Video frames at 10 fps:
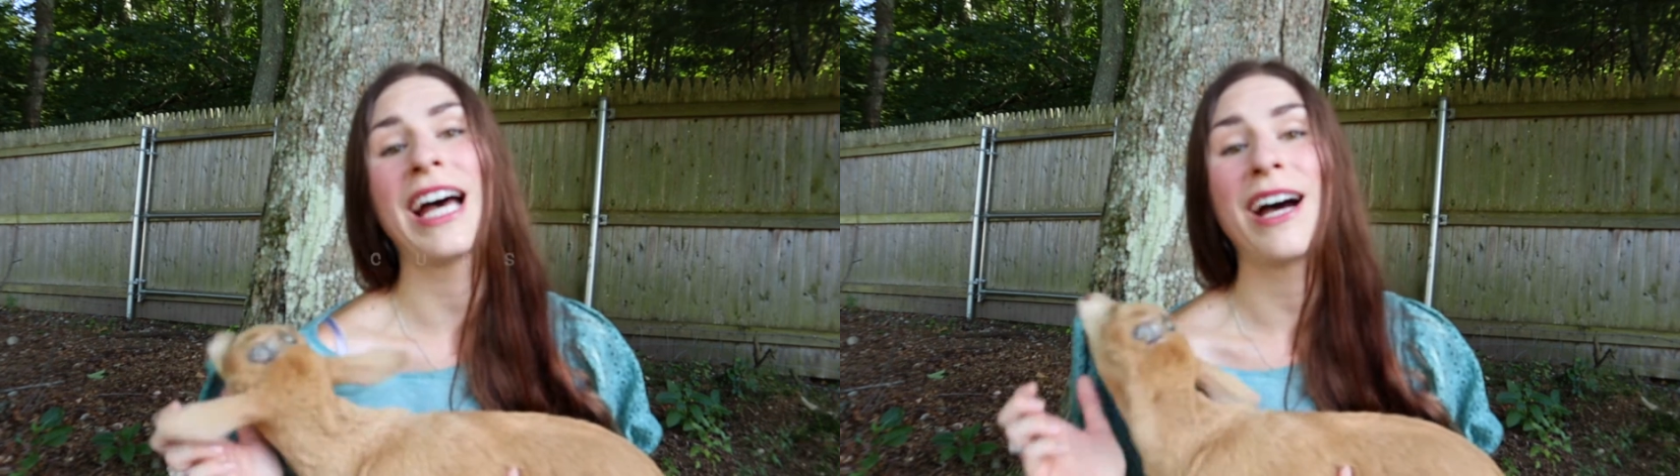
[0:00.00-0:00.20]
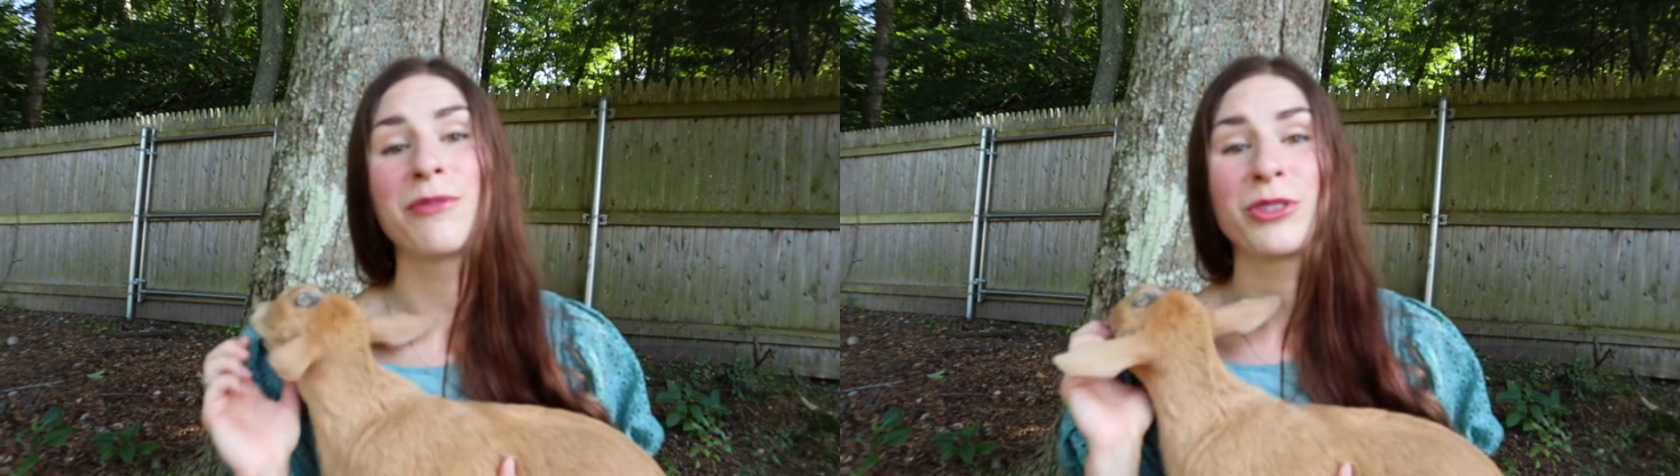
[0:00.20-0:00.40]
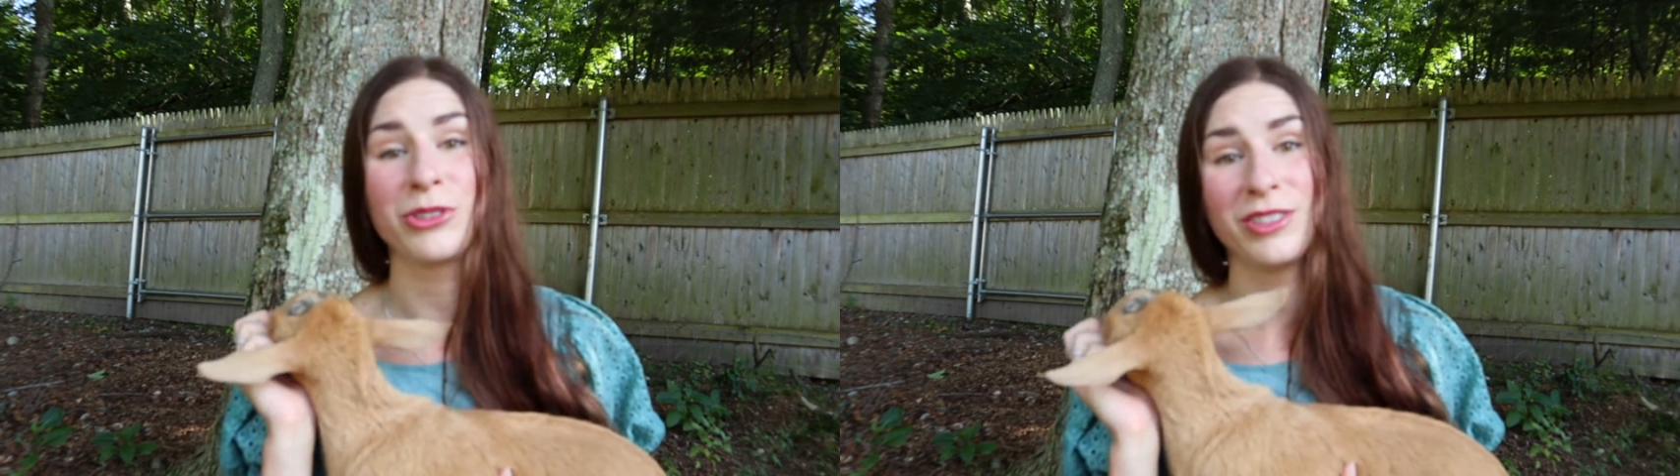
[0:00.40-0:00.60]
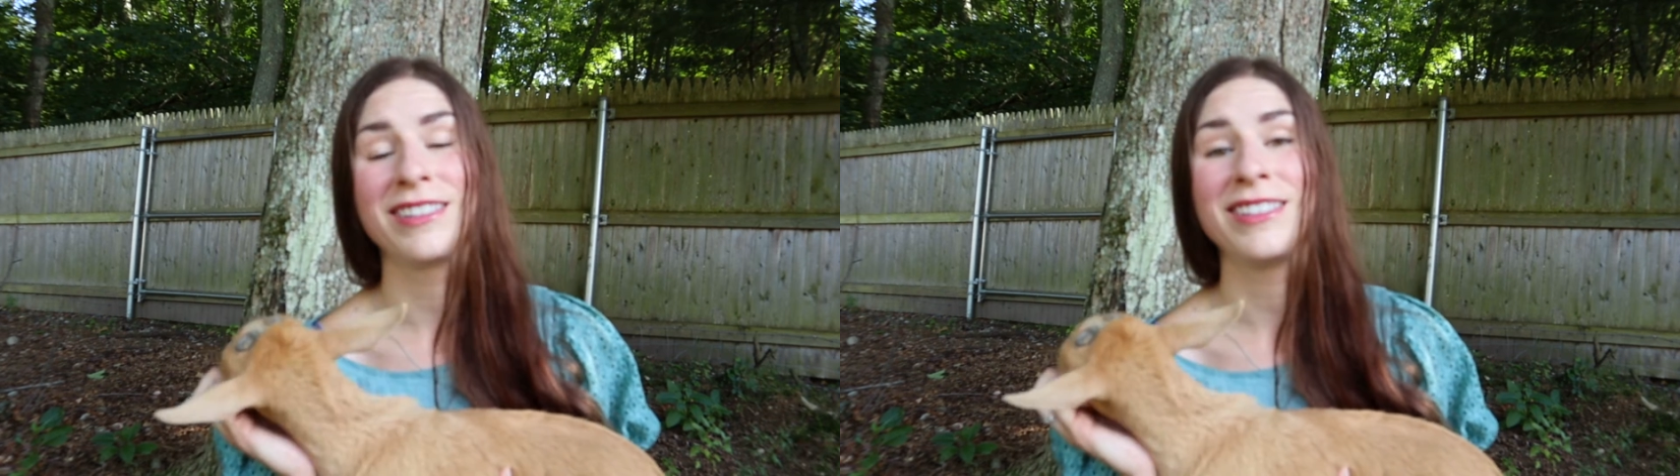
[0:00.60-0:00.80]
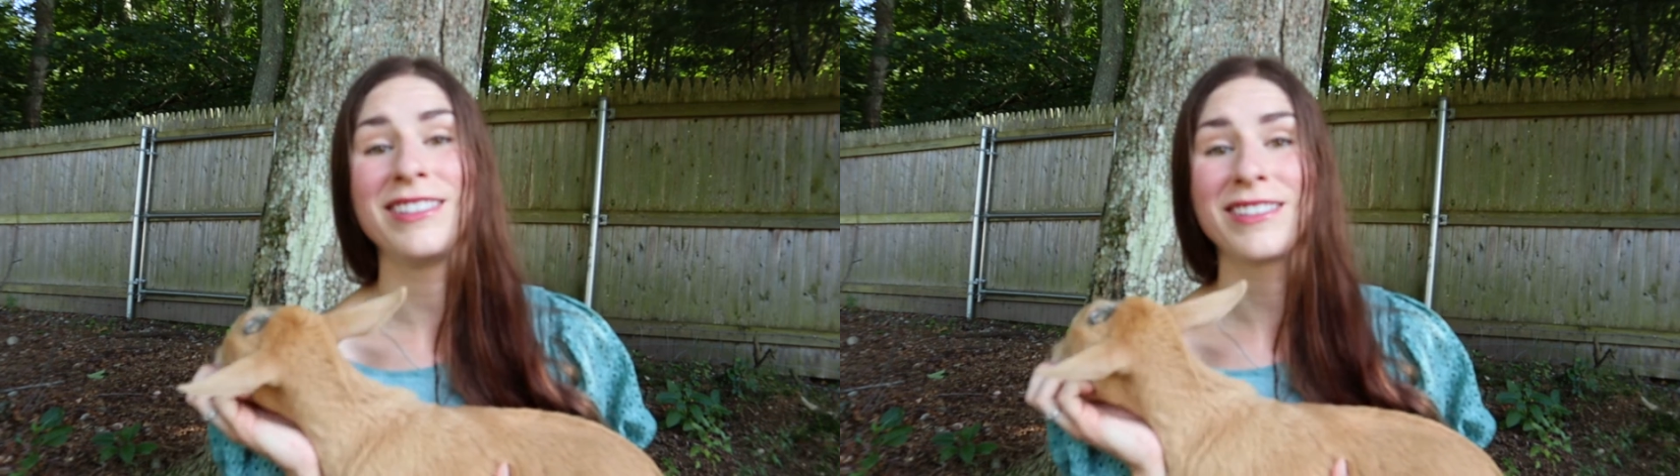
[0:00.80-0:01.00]
after
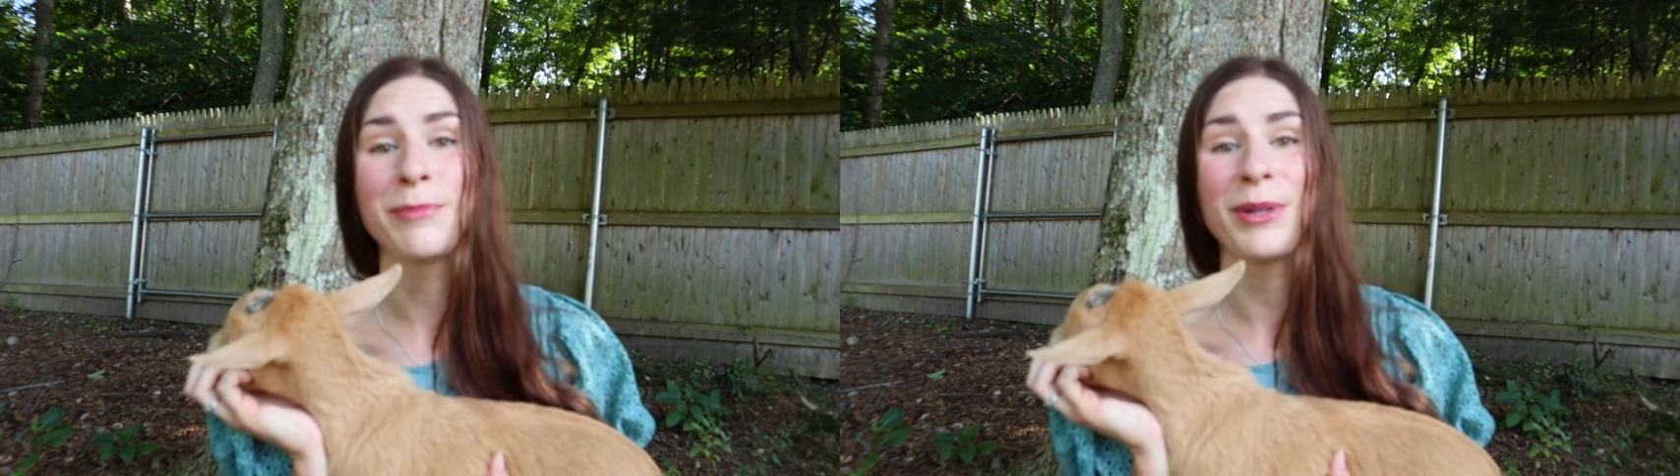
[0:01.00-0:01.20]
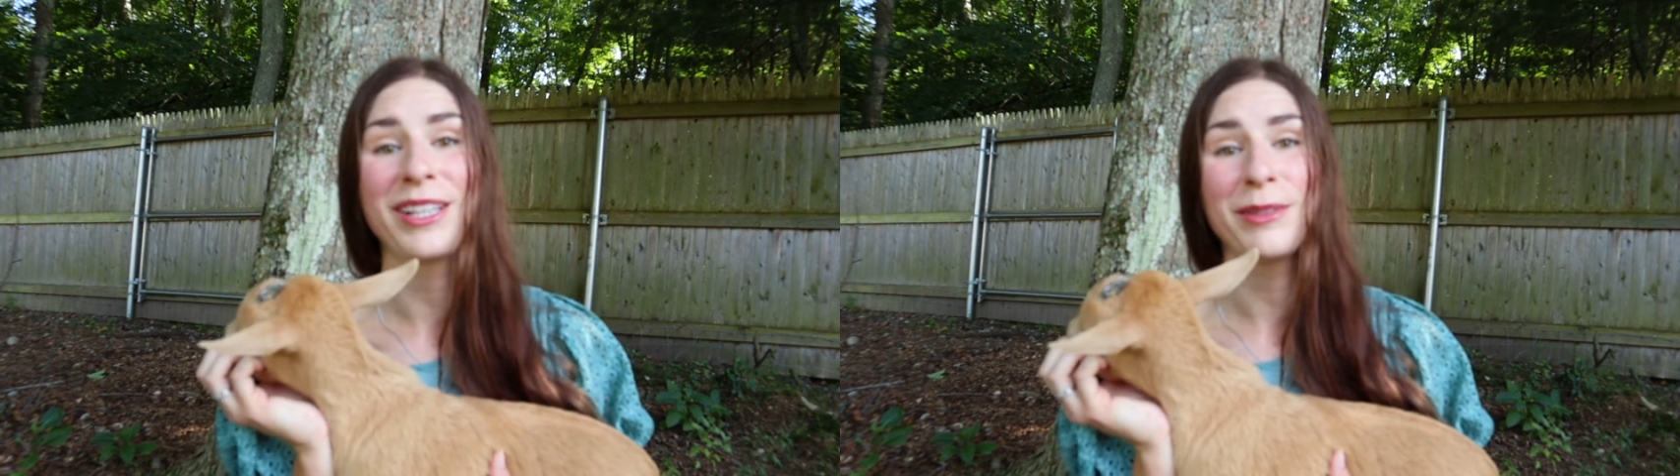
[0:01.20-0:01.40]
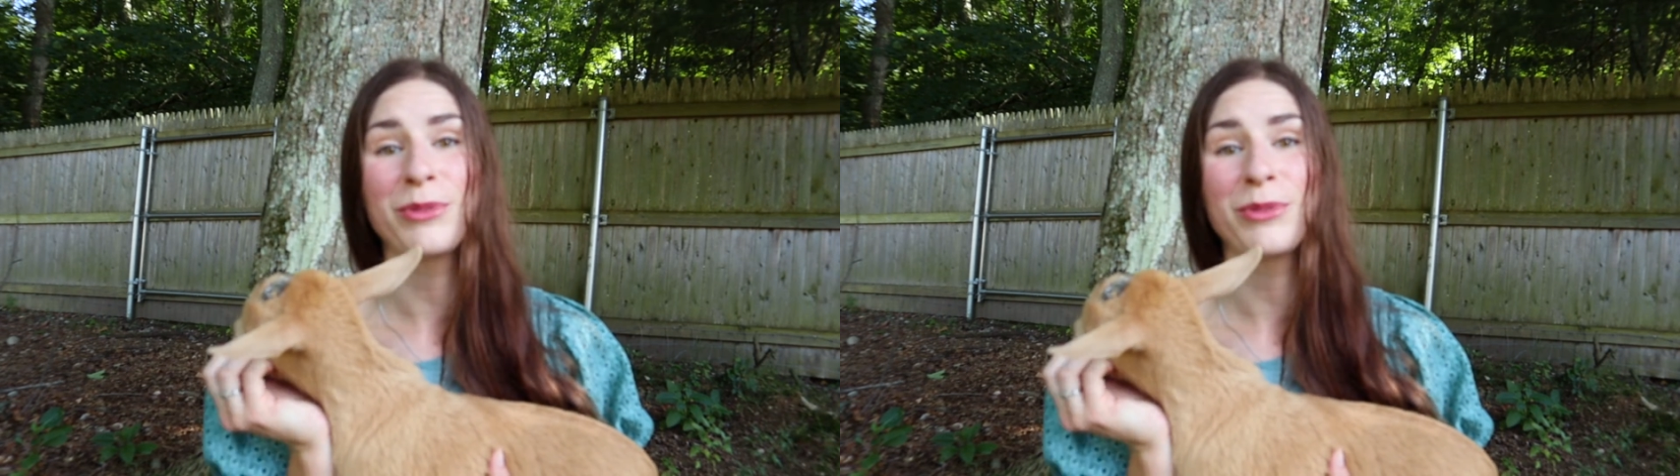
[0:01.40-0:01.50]
the disbudding